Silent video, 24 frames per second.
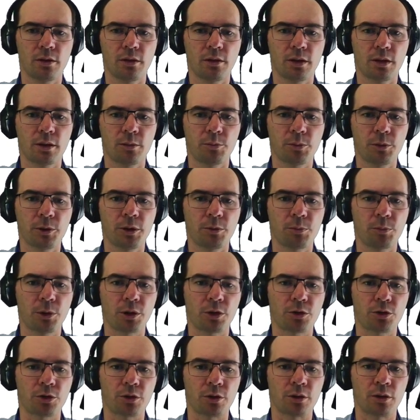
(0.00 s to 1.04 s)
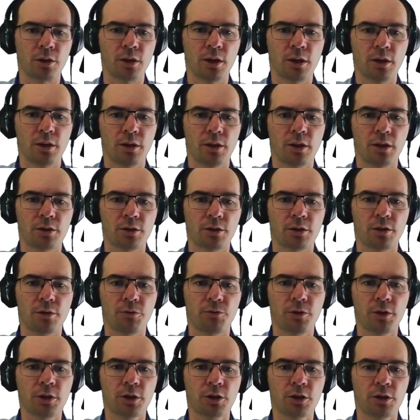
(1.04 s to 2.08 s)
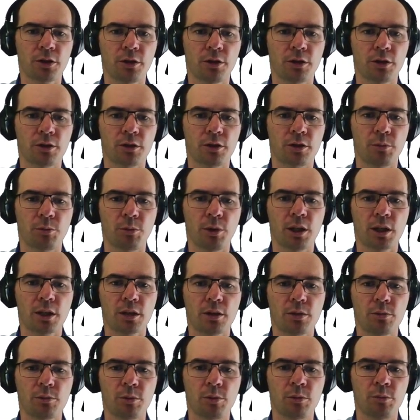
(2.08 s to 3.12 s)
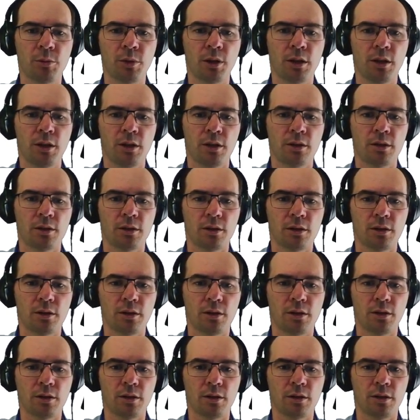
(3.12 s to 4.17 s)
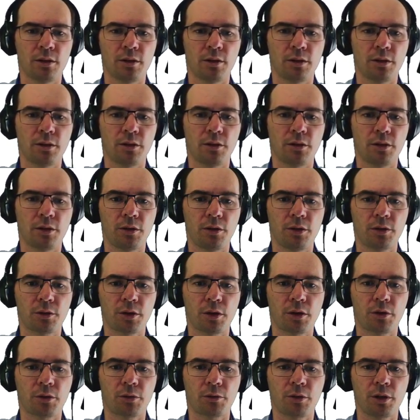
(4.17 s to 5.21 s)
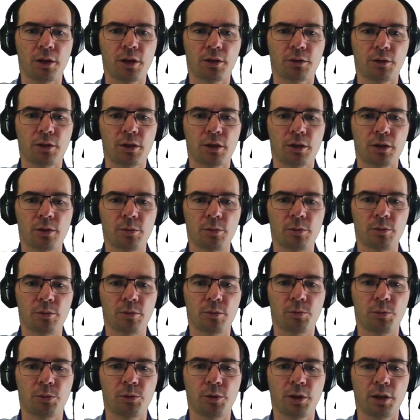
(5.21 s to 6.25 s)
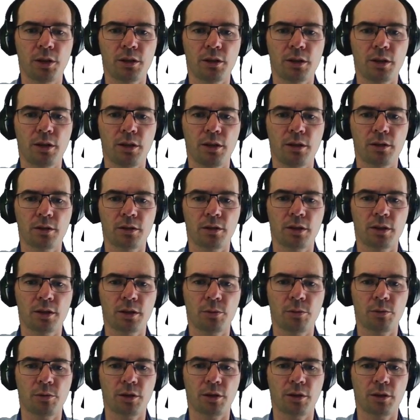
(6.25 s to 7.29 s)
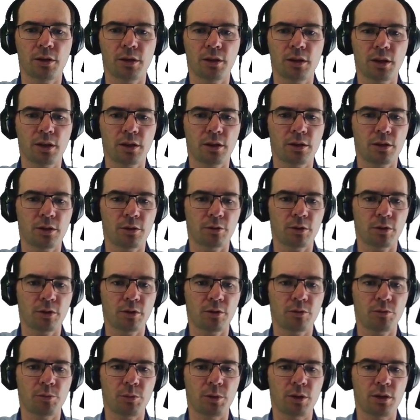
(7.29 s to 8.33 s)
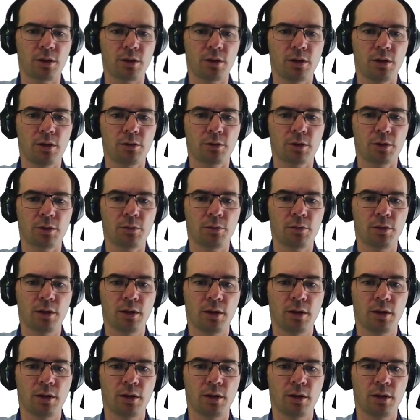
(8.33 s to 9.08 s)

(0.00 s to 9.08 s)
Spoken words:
complete picture. Here's the function. There's a maximum. There are three critical points here. That's where the second derivative meets 0,